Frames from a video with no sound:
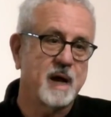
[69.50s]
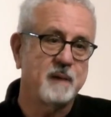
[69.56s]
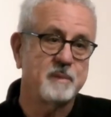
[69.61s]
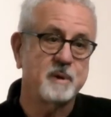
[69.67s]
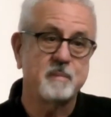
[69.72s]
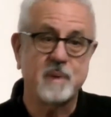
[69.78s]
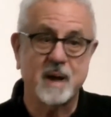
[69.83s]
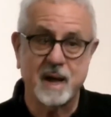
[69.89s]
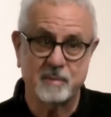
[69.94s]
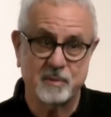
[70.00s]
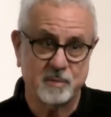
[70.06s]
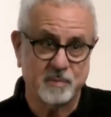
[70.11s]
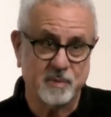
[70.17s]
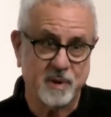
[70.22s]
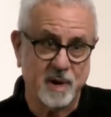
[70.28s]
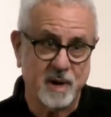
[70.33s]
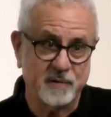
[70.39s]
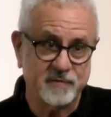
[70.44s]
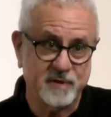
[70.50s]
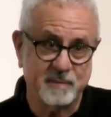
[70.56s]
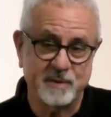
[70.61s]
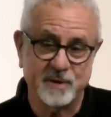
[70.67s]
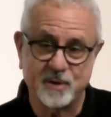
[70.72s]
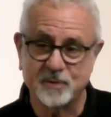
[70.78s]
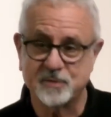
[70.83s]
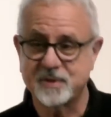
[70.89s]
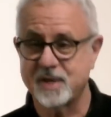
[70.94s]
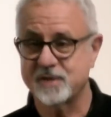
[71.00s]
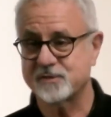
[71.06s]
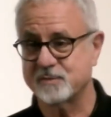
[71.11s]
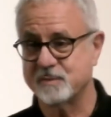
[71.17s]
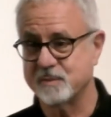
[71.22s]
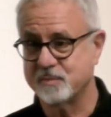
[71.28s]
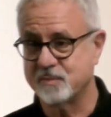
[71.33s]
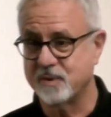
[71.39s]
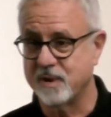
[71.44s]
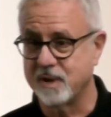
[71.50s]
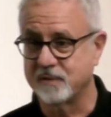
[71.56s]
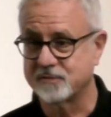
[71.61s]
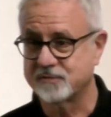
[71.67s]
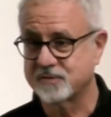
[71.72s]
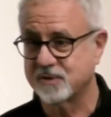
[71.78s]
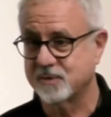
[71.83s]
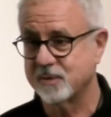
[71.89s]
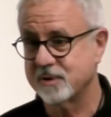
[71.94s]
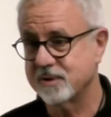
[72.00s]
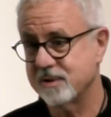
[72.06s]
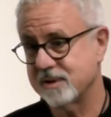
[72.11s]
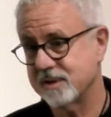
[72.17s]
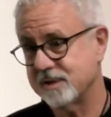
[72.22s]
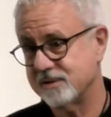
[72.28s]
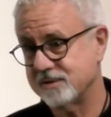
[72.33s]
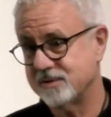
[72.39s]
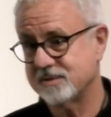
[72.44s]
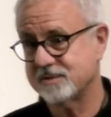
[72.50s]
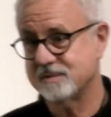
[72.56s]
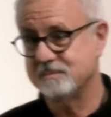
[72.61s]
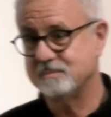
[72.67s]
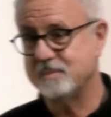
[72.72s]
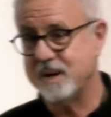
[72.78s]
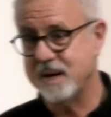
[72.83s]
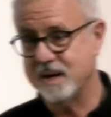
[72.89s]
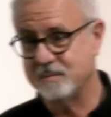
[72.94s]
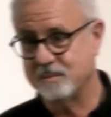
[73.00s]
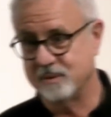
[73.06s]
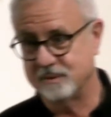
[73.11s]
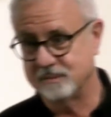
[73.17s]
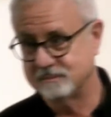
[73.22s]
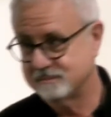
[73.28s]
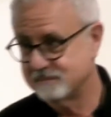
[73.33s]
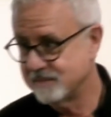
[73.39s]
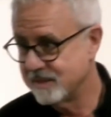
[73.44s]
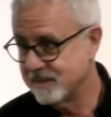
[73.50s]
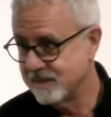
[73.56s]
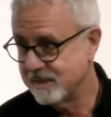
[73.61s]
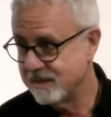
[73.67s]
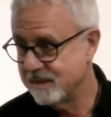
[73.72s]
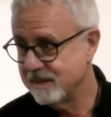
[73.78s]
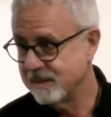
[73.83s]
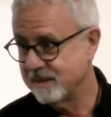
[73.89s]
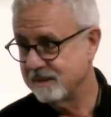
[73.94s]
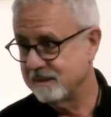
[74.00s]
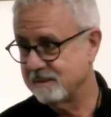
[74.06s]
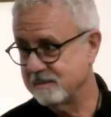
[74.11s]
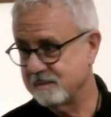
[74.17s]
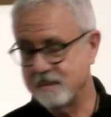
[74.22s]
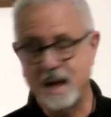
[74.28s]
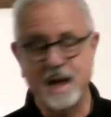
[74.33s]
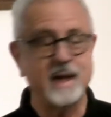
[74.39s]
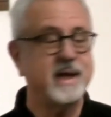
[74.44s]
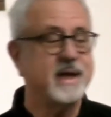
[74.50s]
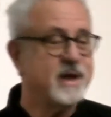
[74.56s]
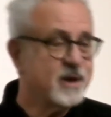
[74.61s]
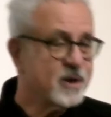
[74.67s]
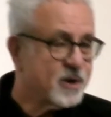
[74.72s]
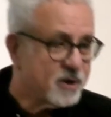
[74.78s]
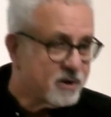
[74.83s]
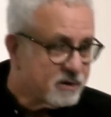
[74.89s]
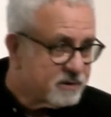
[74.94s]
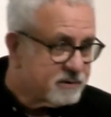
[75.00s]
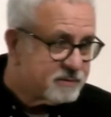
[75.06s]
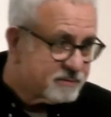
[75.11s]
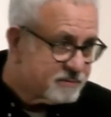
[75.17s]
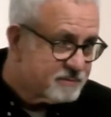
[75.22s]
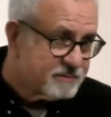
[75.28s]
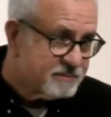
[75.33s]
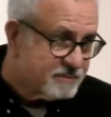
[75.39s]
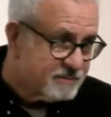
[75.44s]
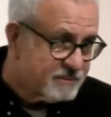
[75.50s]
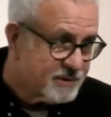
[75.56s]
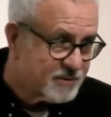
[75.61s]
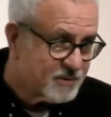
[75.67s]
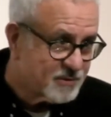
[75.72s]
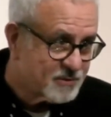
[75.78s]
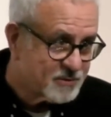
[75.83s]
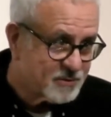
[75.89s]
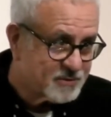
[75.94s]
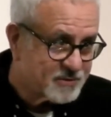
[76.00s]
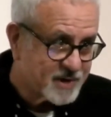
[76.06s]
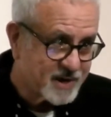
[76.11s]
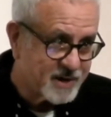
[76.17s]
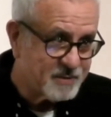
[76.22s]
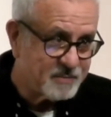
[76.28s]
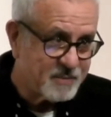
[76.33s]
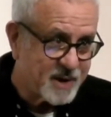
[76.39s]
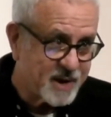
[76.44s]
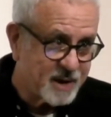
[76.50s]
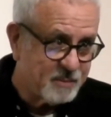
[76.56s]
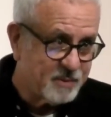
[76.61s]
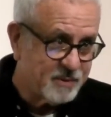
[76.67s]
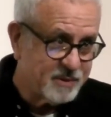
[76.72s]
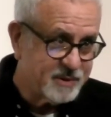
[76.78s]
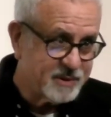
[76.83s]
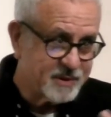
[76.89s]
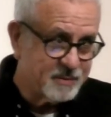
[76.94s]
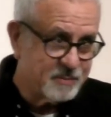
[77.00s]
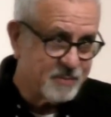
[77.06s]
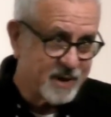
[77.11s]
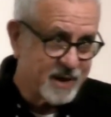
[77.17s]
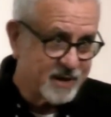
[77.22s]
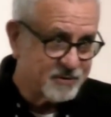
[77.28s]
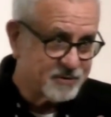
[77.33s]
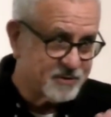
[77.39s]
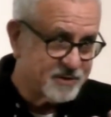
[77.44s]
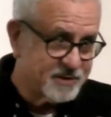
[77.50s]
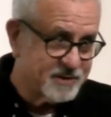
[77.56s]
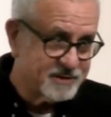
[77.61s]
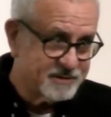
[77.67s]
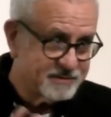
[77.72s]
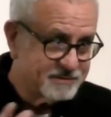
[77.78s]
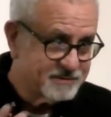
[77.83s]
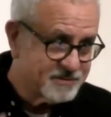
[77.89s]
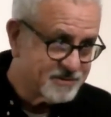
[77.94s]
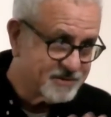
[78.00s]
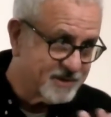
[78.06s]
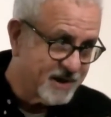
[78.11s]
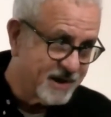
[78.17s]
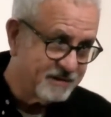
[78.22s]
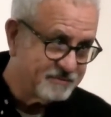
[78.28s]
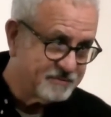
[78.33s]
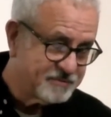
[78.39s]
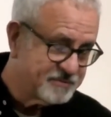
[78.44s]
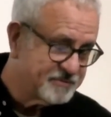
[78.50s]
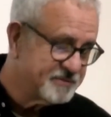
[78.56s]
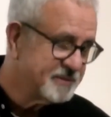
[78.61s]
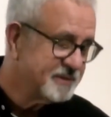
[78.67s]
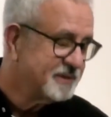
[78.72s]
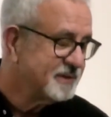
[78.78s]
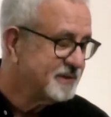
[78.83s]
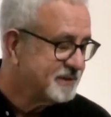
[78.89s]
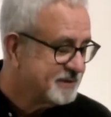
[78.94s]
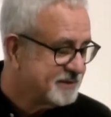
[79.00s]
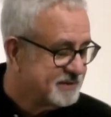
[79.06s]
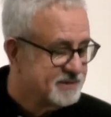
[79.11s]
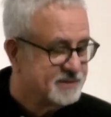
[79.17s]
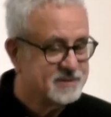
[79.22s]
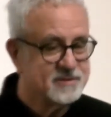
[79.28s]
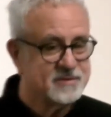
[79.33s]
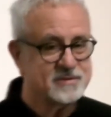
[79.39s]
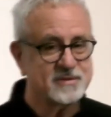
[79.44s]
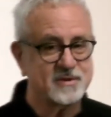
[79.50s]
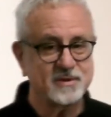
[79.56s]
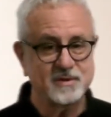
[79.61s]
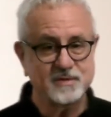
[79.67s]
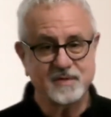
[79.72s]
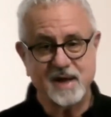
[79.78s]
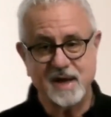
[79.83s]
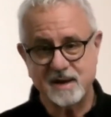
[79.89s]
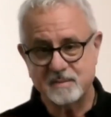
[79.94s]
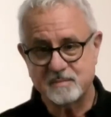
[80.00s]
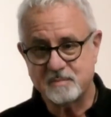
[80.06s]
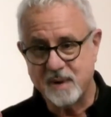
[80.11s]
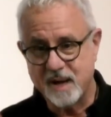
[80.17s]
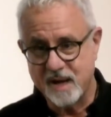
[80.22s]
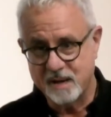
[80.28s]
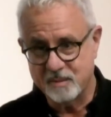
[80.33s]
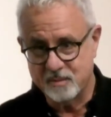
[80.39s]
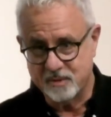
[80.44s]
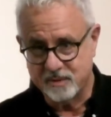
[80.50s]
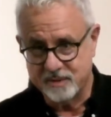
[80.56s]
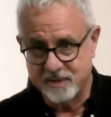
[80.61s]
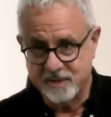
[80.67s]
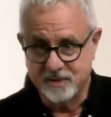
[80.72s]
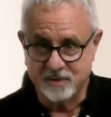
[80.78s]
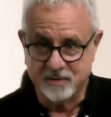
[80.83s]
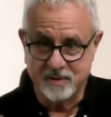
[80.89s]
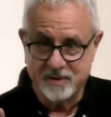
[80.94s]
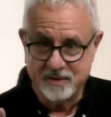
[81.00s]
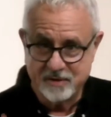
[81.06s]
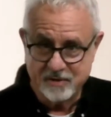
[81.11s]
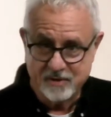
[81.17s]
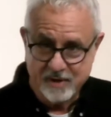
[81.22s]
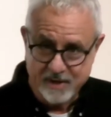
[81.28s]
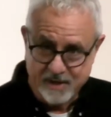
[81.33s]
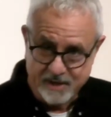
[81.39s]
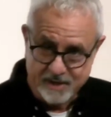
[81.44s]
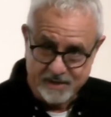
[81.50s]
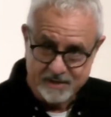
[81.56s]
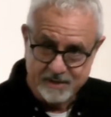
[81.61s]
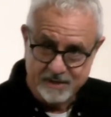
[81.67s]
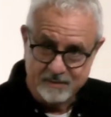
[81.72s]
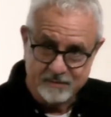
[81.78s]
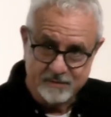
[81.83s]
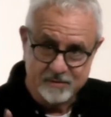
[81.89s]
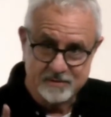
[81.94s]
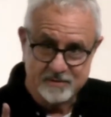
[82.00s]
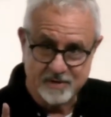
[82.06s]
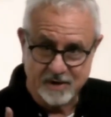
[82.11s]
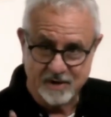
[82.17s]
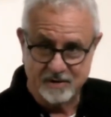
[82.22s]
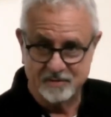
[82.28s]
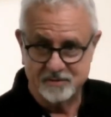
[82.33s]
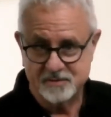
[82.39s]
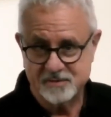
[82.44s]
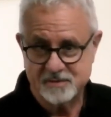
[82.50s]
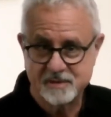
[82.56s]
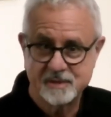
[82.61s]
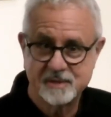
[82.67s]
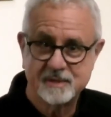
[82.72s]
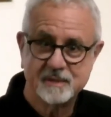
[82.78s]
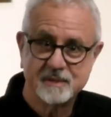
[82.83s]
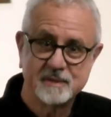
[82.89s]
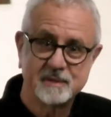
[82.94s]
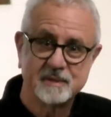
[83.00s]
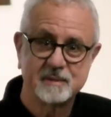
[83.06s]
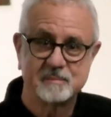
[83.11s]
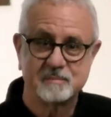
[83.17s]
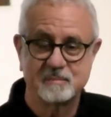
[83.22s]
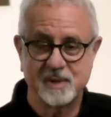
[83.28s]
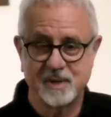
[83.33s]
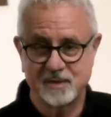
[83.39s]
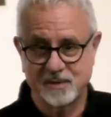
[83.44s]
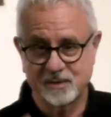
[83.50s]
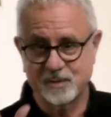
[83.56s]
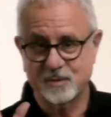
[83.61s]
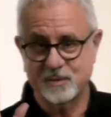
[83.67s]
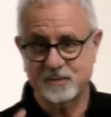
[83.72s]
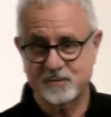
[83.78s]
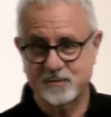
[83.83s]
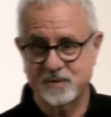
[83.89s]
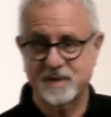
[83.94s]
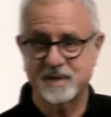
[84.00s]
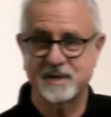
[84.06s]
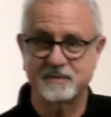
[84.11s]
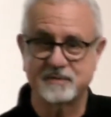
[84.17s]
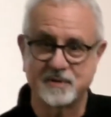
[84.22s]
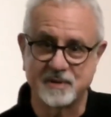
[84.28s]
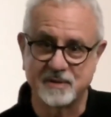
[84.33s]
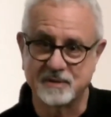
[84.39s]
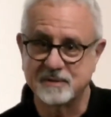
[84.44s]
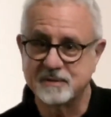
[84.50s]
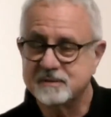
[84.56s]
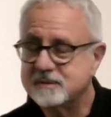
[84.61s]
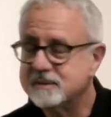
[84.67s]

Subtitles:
a Bible prof. I'm an Old Testament prof. So we're going to do some Bible. I hear that this is kind of Bible and compassionate stuff. So you've got a Bible either in your hand, and if you don't, may the Lord forgive you,